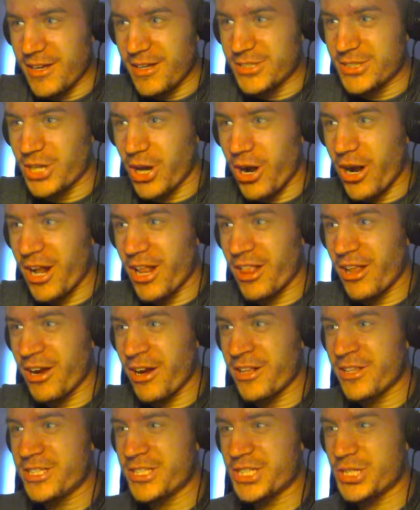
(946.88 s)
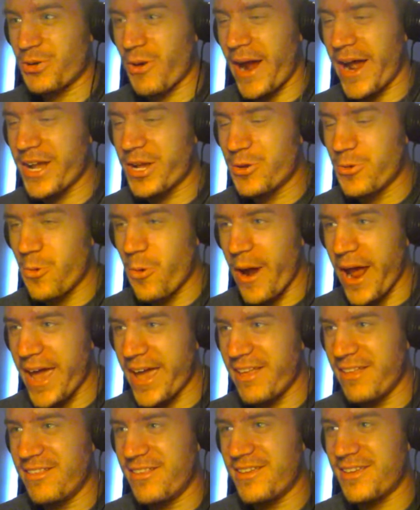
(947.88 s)
Sora learned Strike
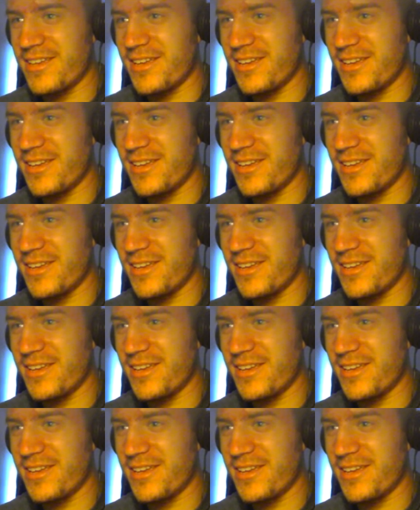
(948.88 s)
Raid.